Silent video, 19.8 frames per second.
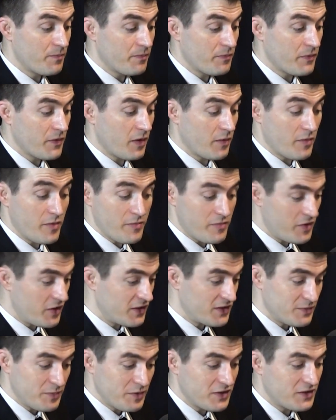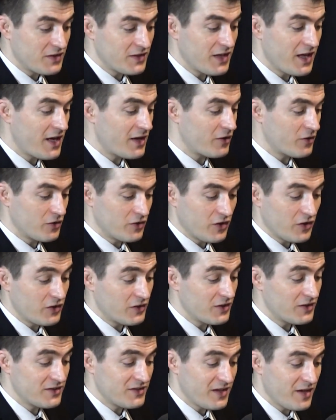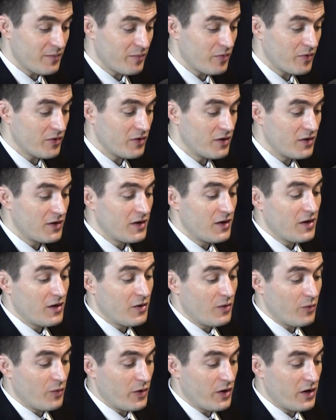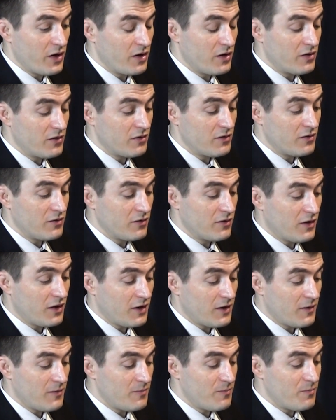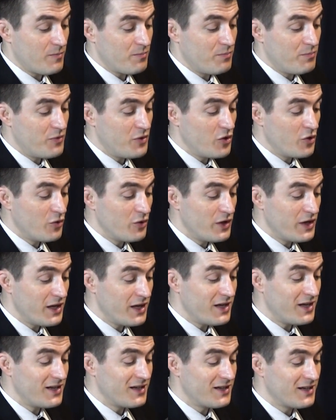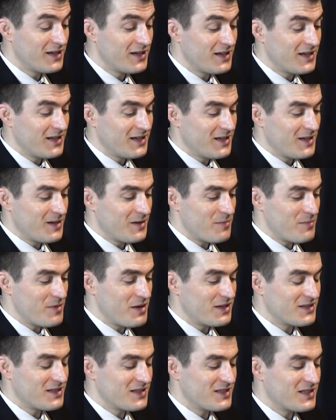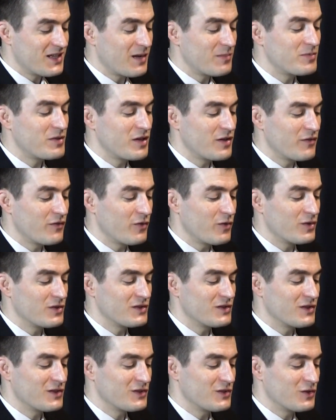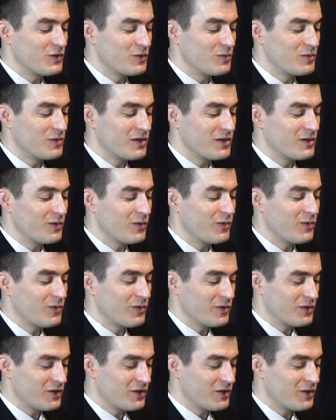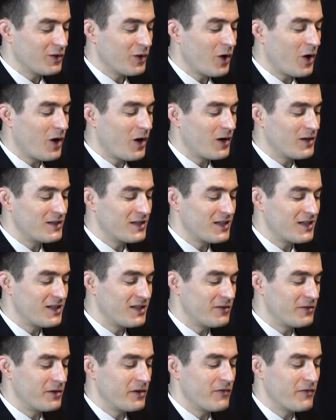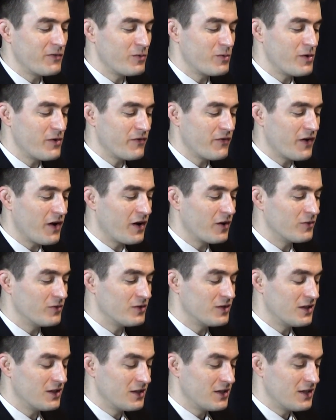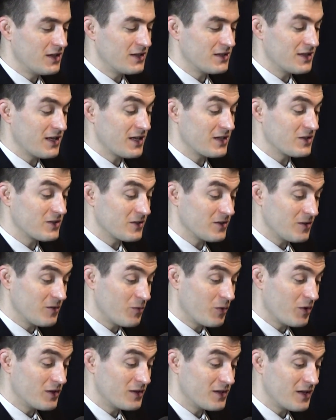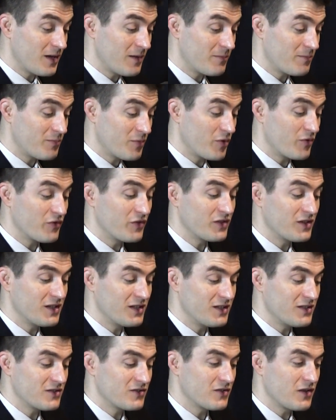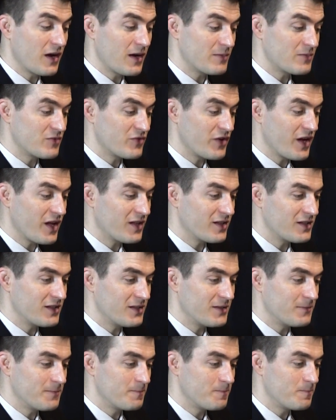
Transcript: Now, maybe you can speak to that or another example where uh, beauty makes it tempting for us to assume that the the law and the theory we found is actually one that perfectly describes reality.